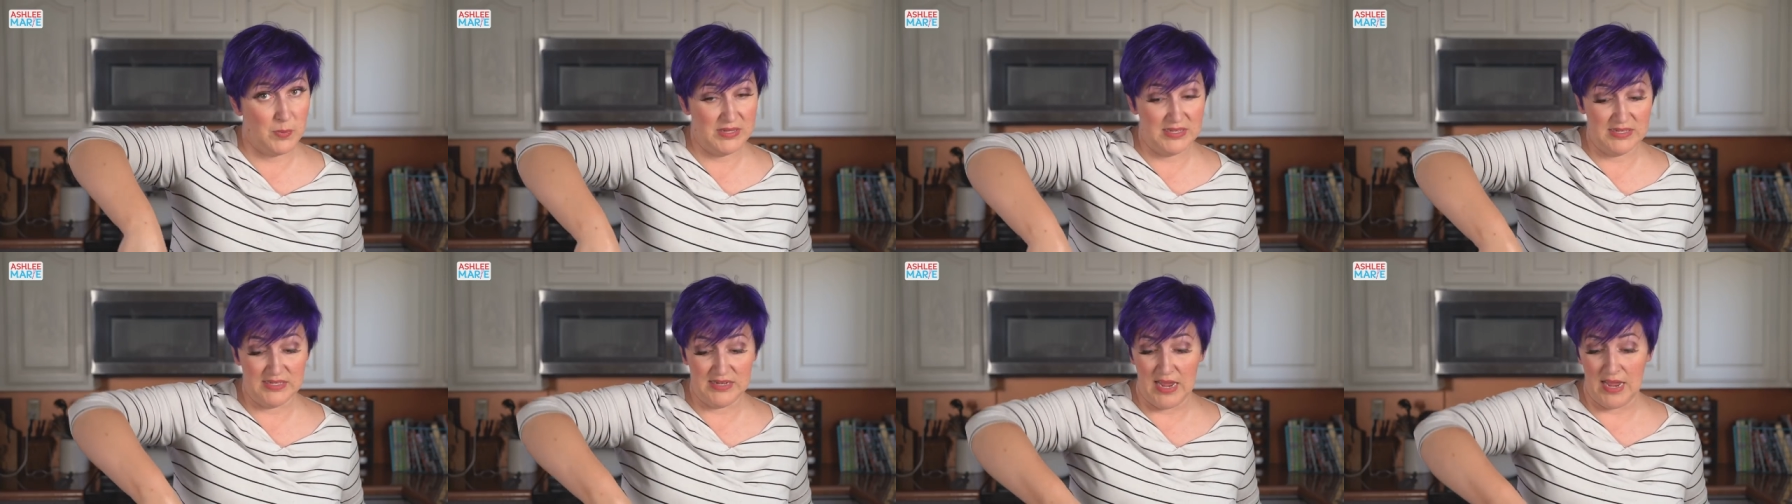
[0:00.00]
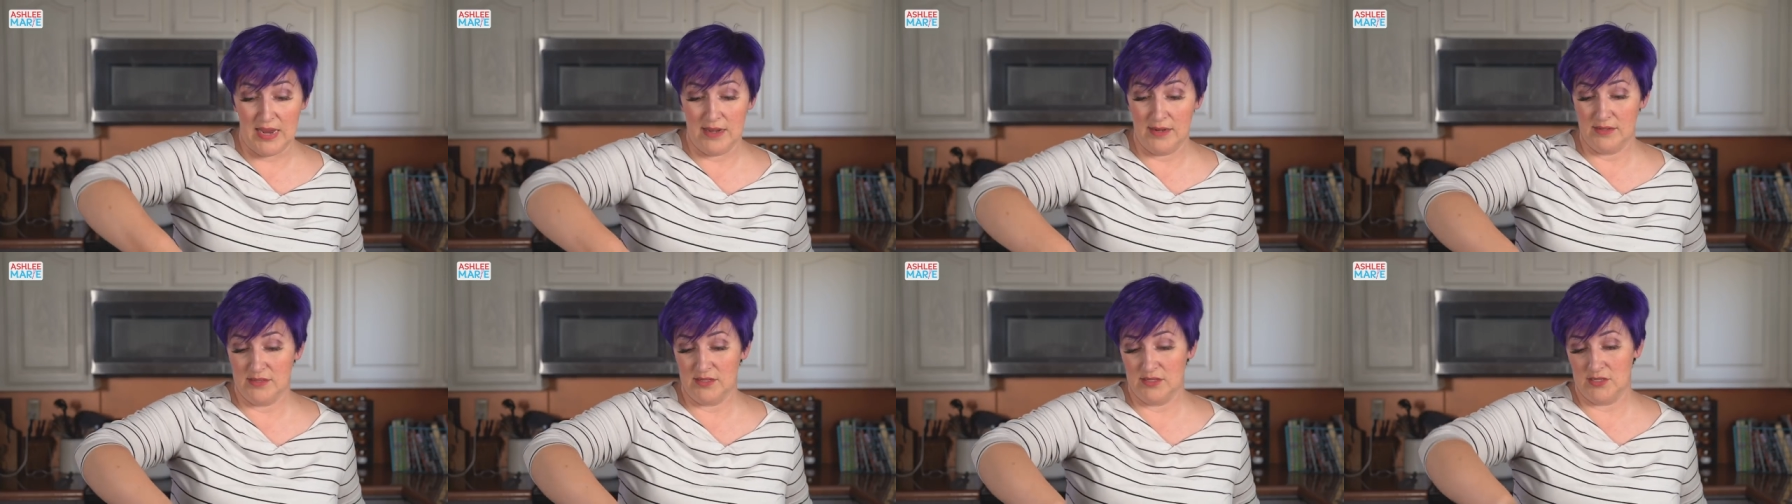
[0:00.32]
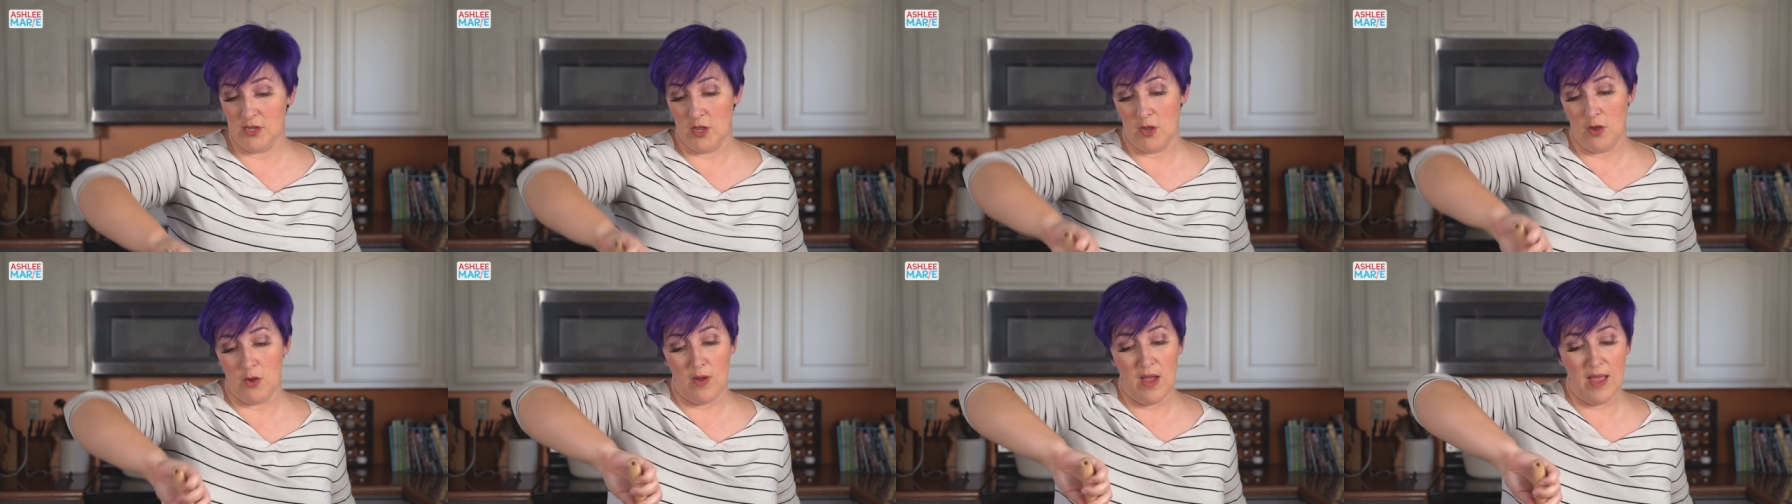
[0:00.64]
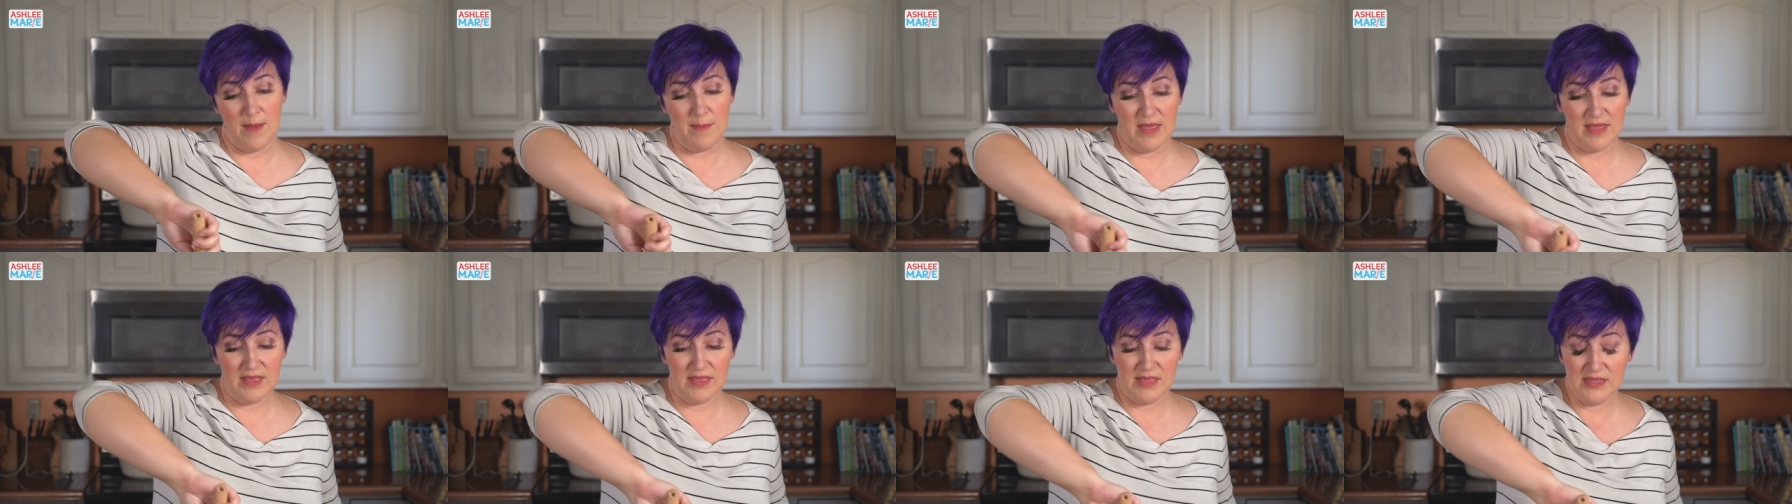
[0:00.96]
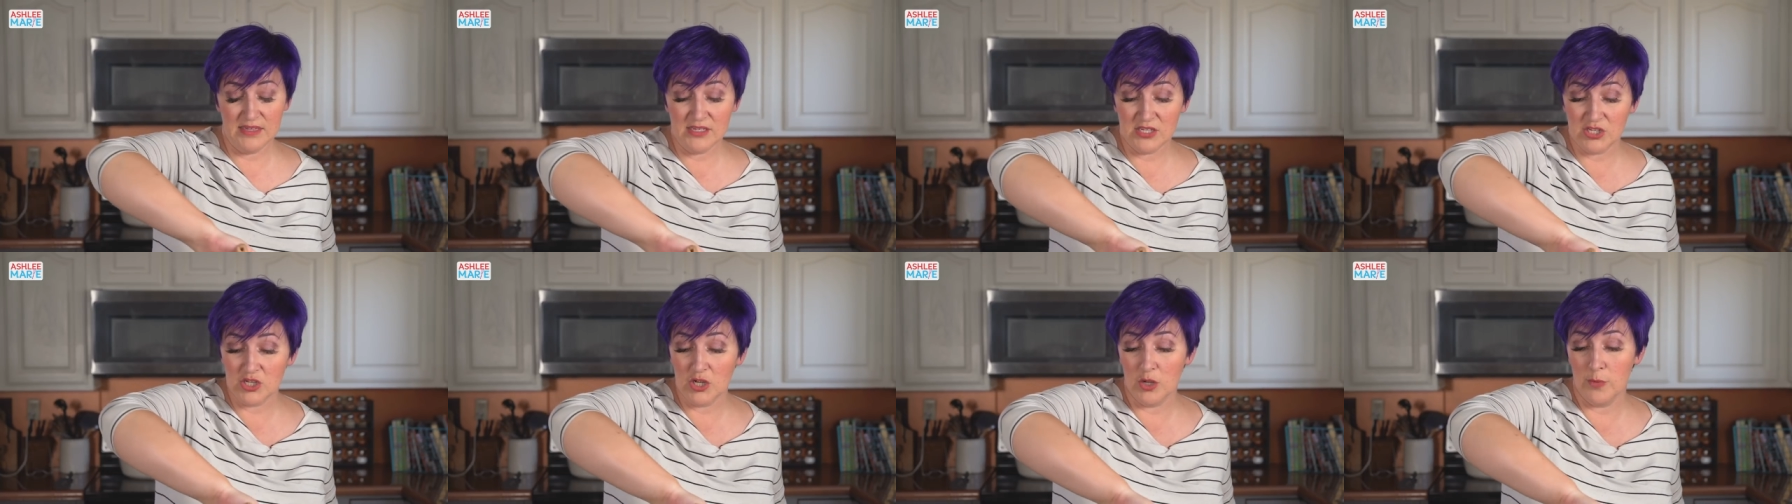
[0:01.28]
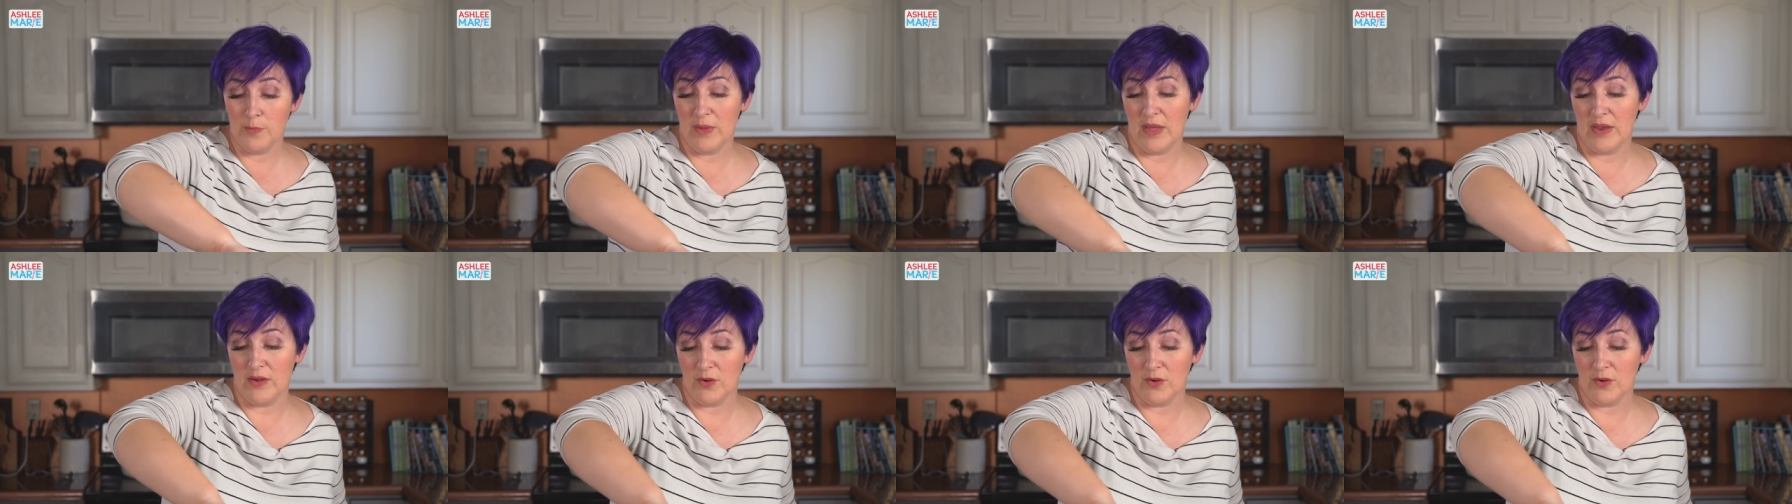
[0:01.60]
is done. So I make this soup and